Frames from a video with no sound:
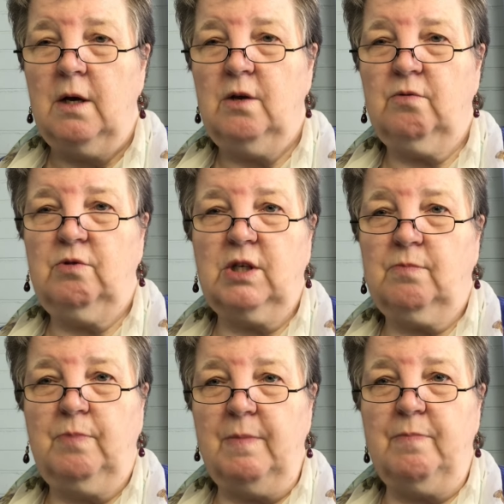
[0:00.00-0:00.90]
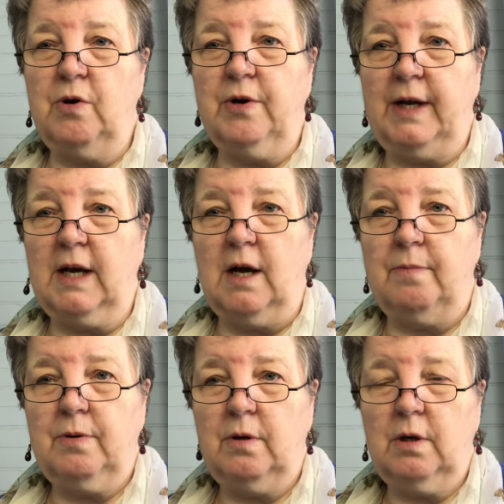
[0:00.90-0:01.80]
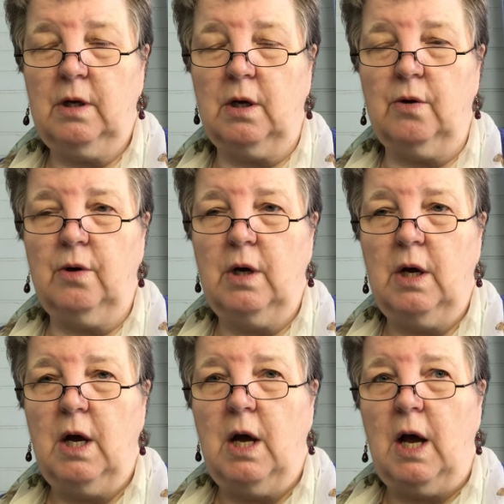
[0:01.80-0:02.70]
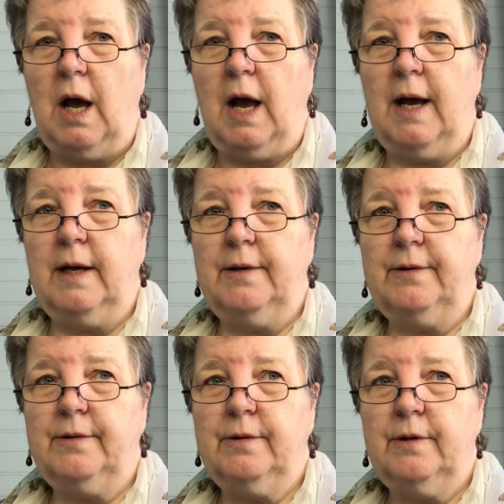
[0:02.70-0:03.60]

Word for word: you'd just be burning up, you know, and